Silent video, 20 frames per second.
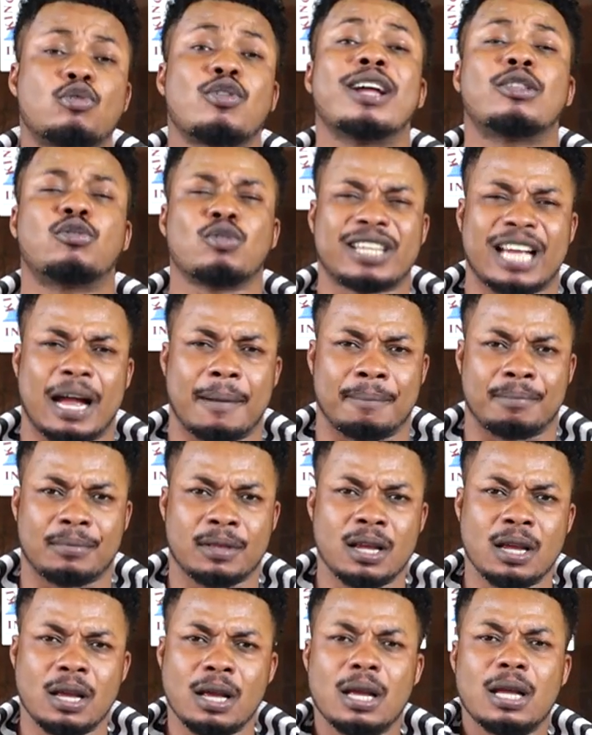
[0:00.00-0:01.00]
try to come.
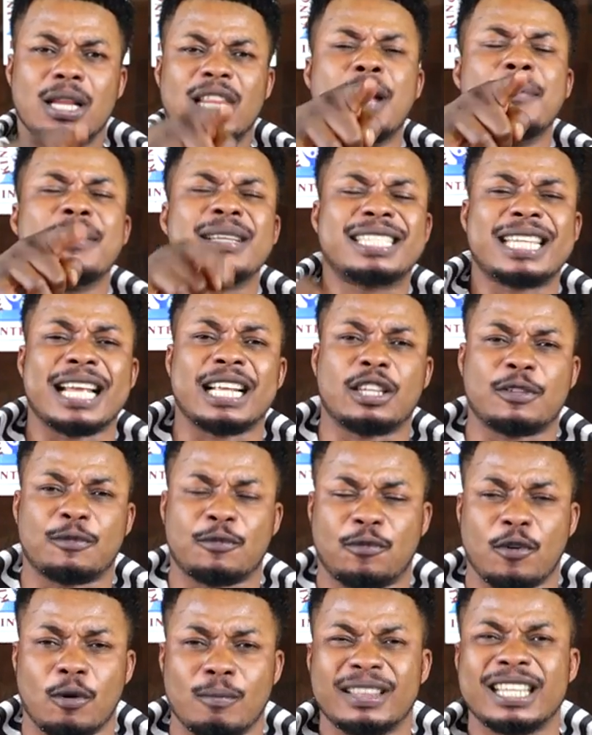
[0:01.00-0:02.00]
Let me start
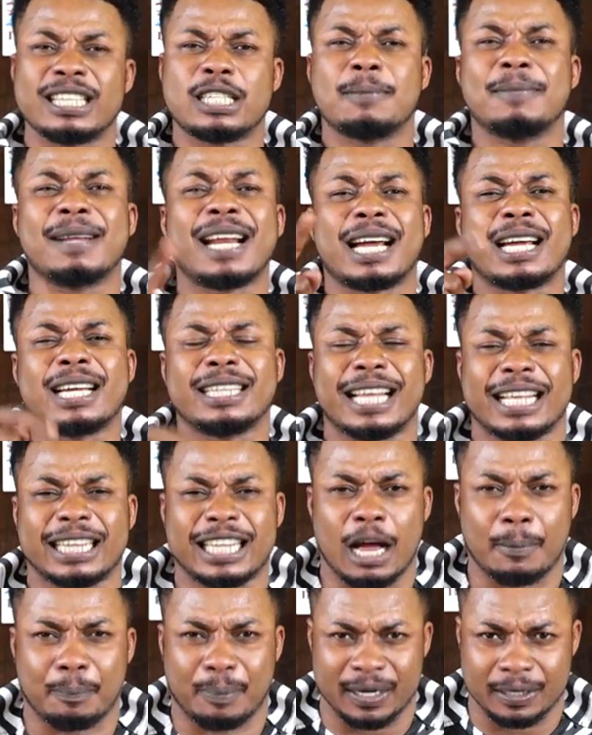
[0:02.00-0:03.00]
from this miracle that
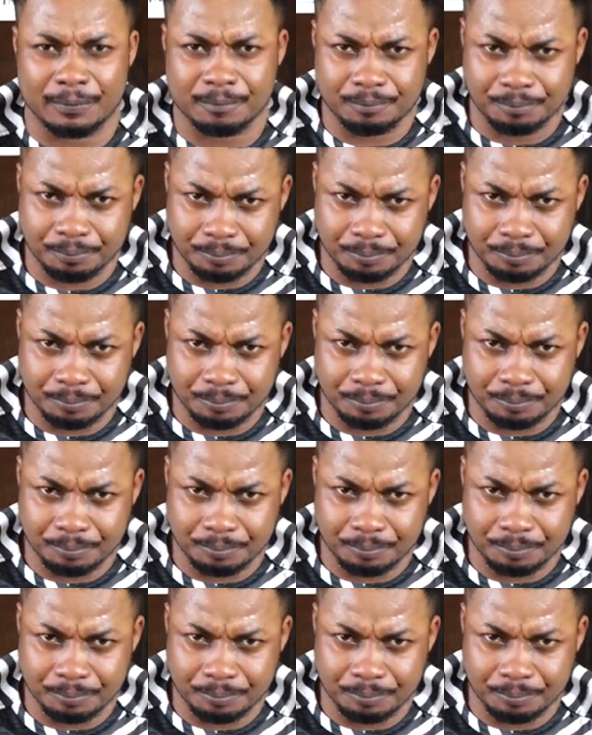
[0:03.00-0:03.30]
happened.